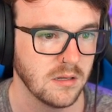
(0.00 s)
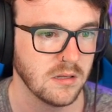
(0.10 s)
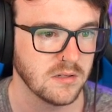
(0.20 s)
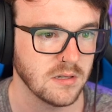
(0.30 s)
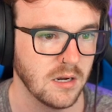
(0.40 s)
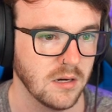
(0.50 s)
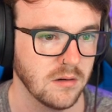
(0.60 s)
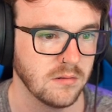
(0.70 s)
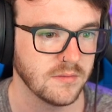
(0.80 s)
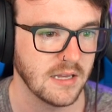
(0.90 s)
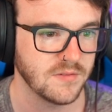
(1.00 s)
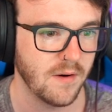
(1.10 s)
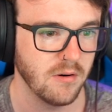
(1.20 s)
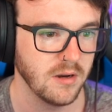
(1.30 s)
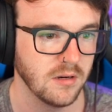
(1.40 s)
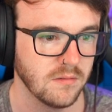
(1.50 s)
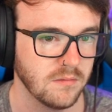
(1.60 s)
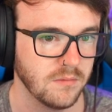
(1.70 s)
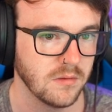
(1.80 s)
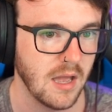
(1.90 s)
So that's very,
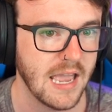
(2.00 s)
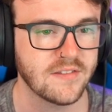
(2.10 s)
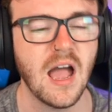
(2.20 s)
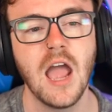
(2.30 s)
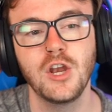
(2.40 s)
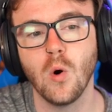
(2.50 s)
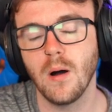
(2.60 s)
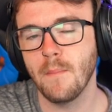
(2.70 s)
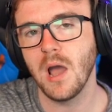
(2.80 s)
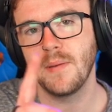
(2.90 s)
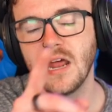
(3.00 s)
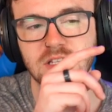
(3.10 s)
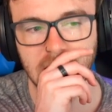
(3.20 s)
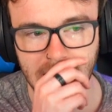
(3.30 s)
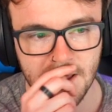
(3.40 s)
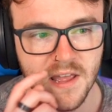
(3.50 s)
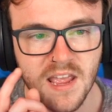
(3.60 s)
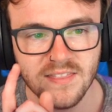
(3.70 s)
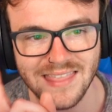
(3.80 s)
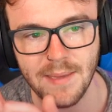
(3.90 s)
I guess, you know what it might have been actually?
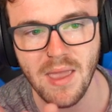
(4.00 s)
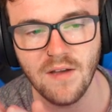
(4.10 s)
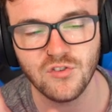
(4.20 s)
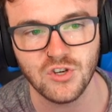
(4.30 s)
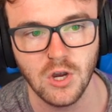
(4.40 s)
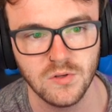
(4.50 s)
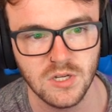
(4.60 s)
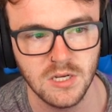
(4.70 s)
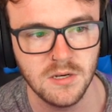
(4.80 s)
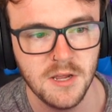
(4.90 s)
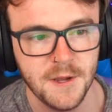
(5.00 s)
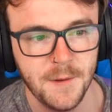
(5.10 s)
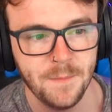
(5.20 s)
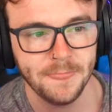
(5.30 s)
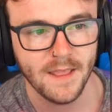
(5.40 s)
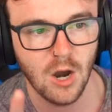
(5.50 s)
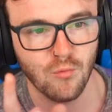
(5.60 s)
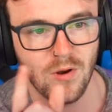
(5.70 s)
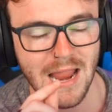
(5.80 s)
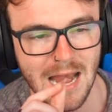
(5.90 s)
They may have chosen a
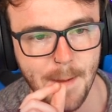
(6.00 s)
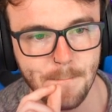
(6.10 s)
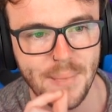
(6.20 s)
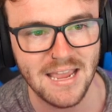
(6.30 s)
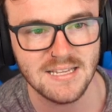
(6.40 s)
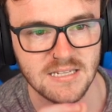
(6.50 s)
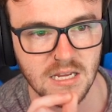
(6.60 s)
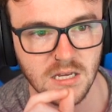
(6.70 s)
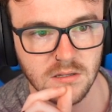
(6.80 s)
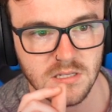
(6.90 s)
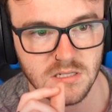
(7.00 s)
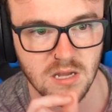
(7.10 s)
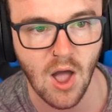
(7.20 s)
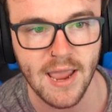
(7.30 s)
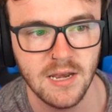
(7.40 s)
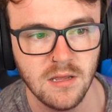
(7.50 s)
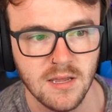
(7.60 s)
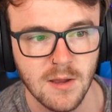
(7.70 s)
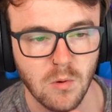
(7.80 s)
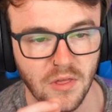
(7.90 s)
really basic design
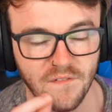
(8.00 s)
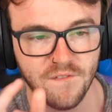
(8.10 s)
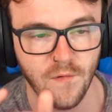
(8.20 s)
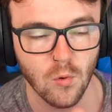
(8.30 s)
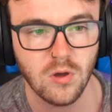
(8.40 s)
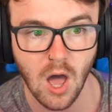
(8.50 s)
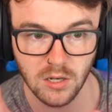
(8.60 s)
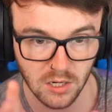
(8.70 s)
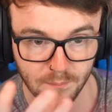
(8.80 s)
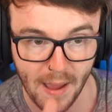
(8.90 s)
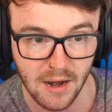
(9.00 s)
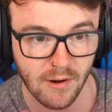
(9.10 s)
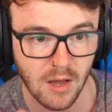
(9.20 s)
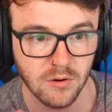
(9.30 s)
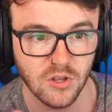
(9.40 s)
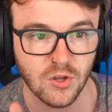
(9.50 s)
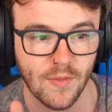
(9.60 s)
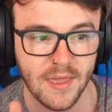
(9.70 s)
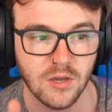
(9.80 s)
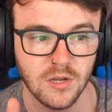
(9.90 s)
with a full colored background, so
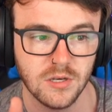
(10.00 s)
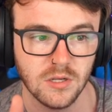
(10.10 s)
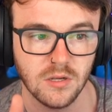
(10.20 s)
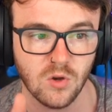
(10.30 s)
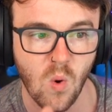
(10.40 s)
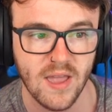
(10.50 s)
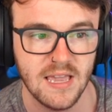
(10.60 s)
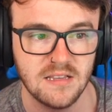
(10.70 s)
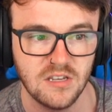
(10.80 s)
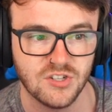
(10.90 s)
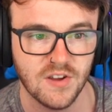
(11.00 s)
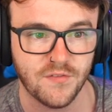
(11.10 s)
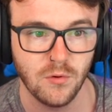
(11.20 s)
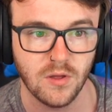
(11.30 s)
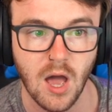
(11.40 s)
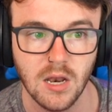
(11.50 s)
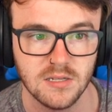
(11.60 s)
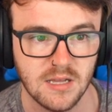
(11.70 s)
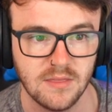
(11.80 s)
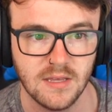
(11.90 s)
they could quite easily shift through the colors
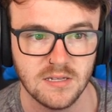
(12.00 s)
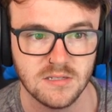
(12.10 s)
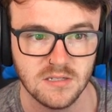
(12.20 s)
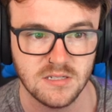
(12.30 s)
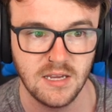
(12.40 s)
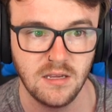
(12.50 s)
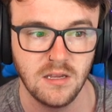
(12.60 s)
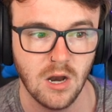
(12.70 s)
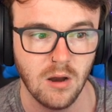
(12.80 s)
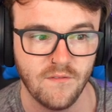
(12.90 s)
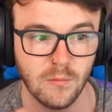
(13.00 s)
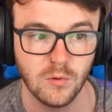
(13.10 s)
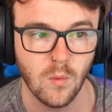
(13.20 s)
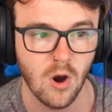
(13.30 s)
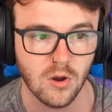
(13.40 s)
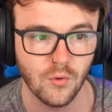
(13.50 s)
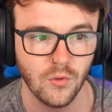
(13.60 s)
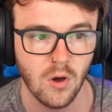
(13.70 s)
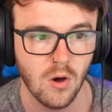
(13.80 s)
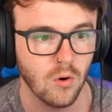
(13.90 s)
like this to see, you know, if it would work or
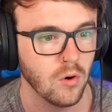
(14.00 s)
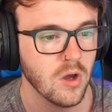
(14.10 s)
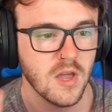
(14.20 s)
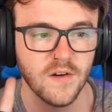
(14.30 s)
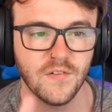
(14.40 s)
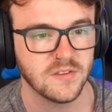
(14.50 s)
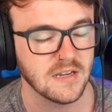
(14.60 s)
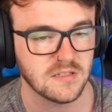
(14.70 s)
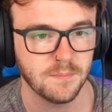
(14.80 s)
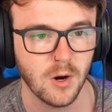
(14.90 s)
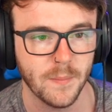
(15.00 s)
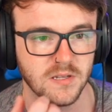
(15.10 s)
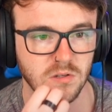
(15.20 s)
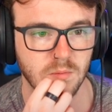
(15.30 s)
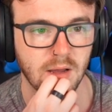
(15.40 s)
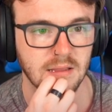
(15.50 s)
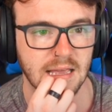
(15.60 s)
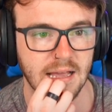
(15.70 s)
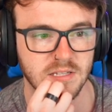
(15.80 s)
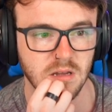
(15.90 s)
not, or for testing purposes or something like
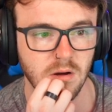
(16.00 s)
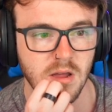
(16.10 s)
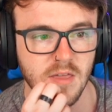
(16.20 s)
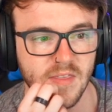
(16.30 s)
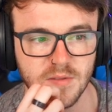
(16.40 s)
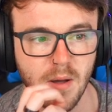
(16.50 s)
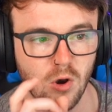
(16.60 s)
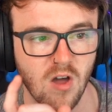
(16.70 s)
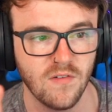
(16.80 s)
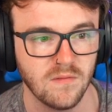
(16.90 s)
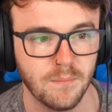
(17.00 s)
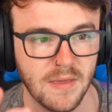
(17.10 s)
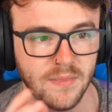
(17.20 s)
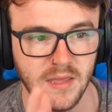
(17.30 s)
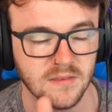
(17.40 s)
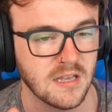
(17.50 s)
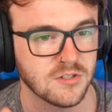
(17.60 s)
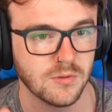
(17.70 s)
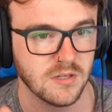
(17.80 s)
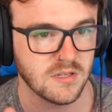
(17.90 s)
that. So this might not have even been the
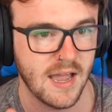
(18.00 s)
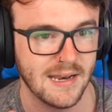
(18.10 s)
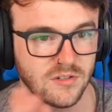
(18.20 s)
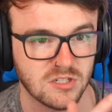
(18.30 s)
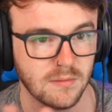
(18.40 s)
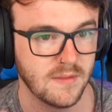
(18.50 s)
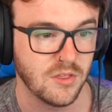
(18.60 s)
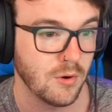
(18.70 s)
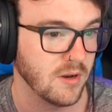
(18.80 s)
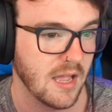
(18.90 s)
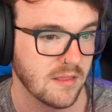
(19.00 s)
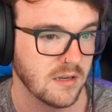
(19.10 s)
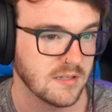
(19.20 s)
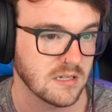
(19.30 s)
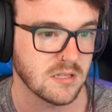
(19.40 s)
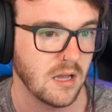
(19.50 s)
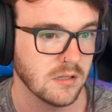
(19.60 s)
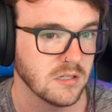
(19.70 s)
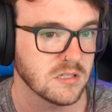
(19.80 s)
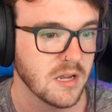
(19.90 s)
intentional design. It's just something they threw together to test the
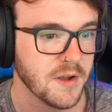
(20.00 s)
colors.